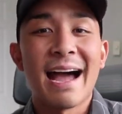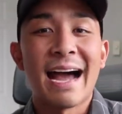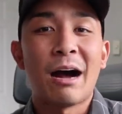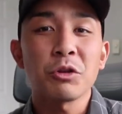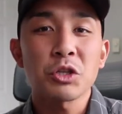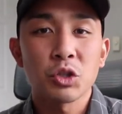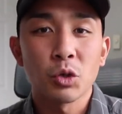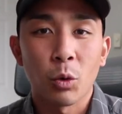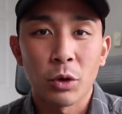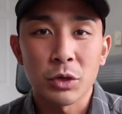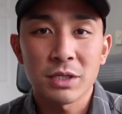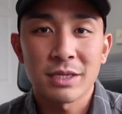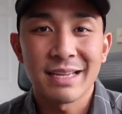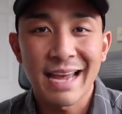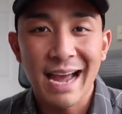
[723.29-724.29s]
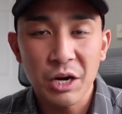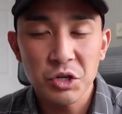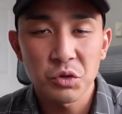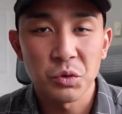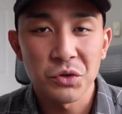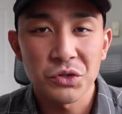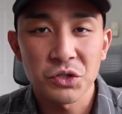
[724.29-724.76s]
outsource the
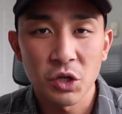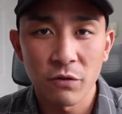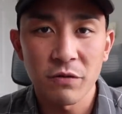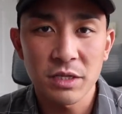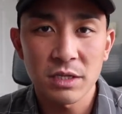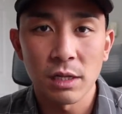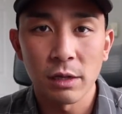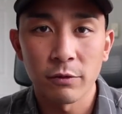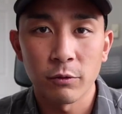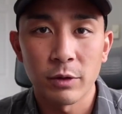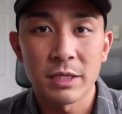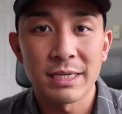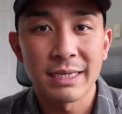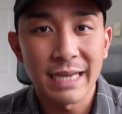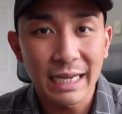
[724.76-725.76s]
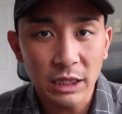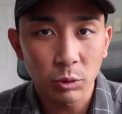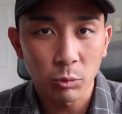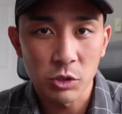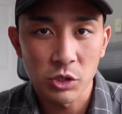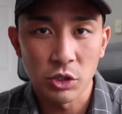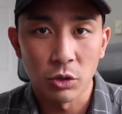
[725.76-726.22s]
actual service delivery to get
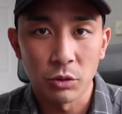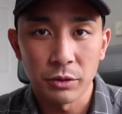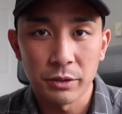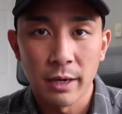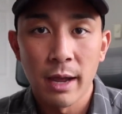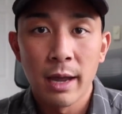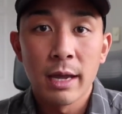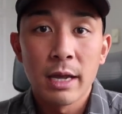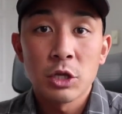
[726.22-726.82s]
the result